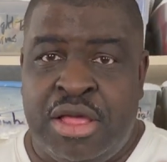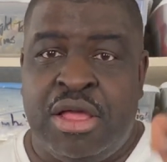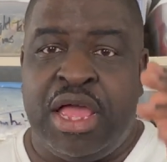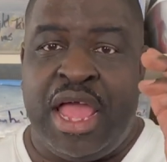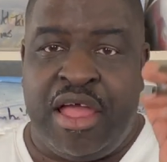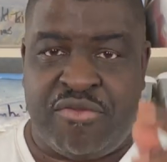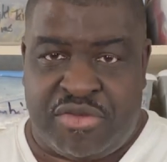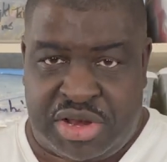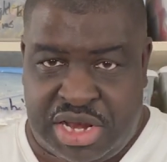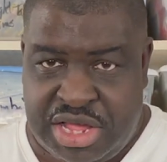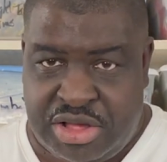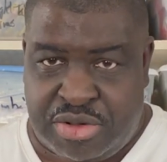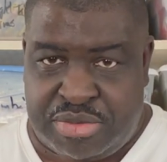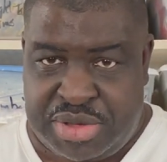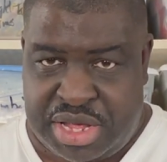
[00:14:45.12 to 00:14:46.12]
every
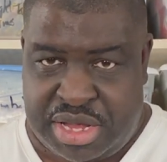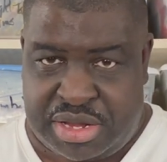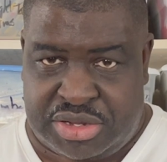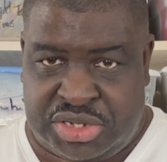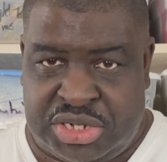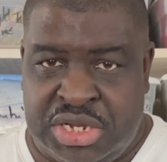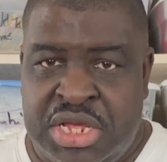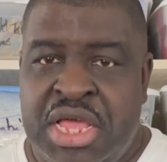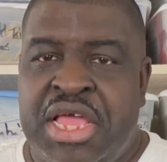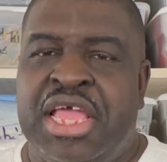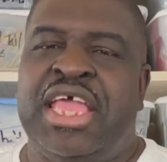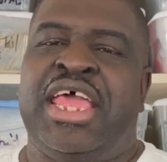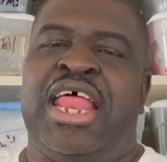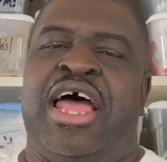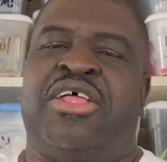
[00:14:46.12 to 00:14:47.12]
legal means,
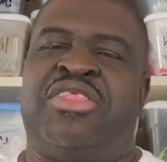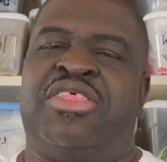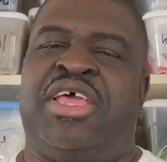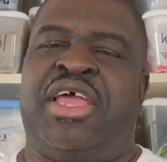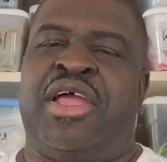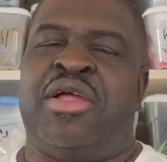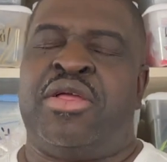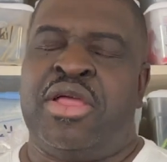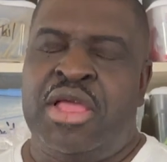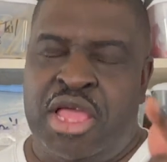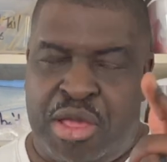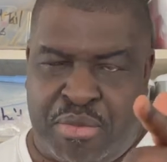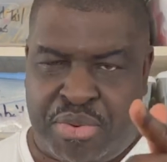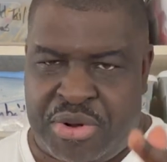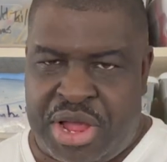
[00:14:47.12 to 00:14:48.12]
get out there
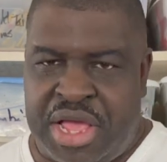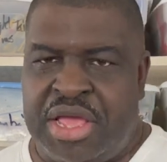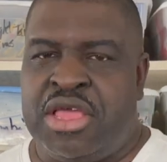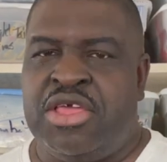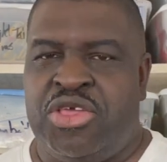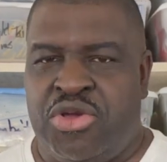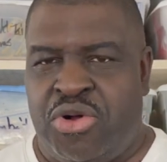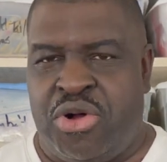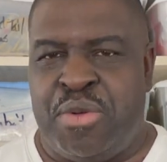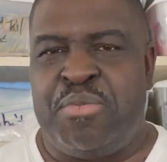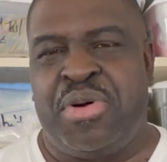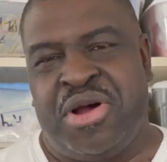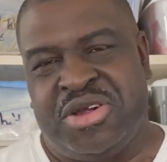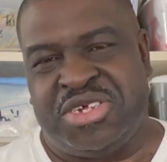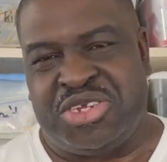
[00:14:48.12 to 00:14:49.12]
and break your
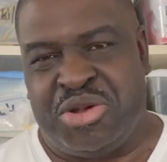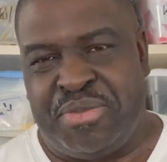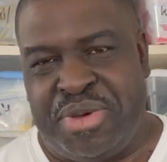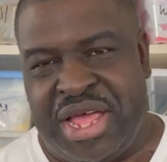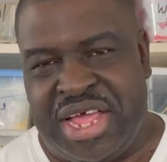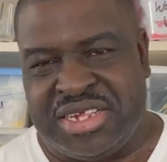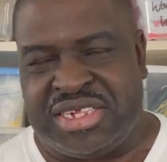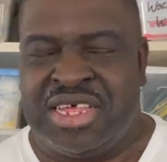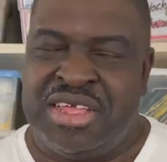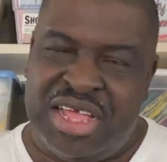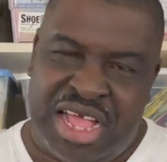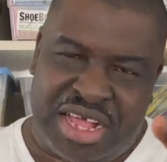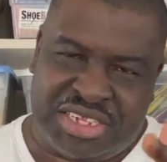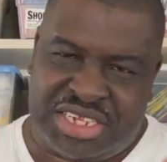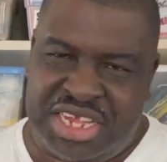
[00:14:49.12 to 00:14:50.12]
personal best.
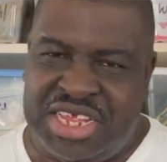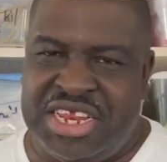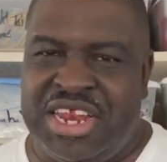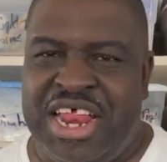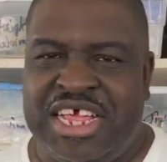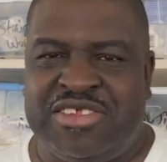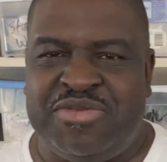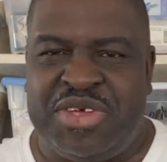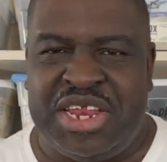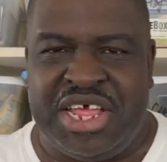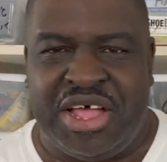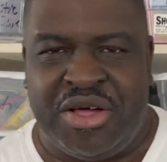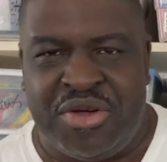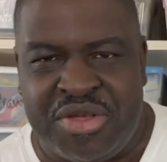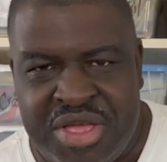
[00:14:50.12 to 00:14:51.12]
I'll see you in the next
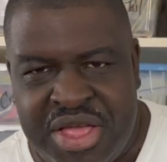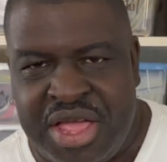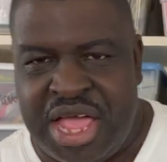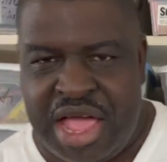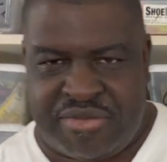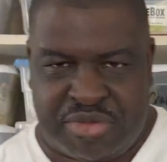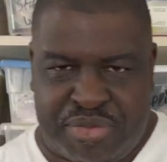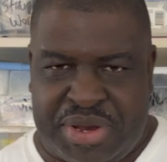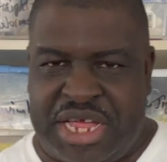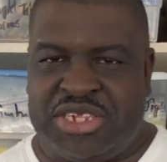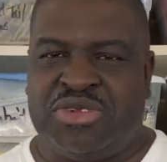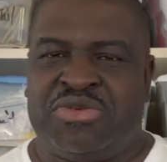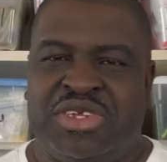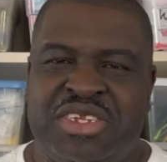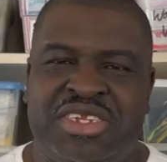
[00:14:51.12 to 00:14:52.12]
video. Have a blessed
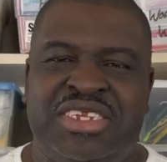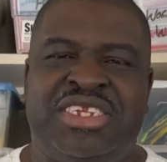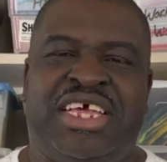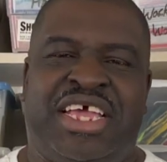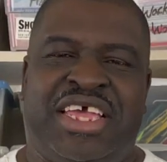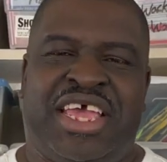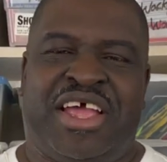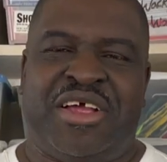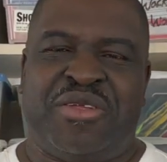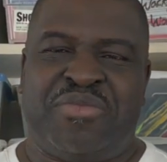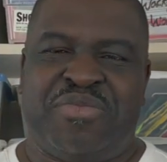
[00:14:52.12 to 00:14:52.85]
one. Take care.